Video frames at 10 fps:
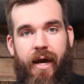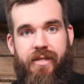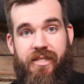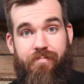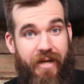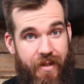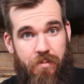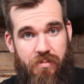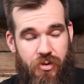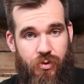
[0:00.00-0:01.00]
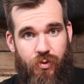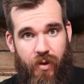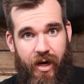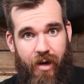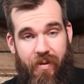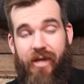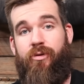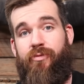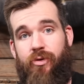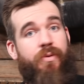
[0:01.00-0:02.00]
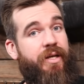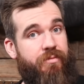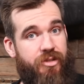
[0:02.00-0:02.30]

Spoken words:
and submitted them to peer review in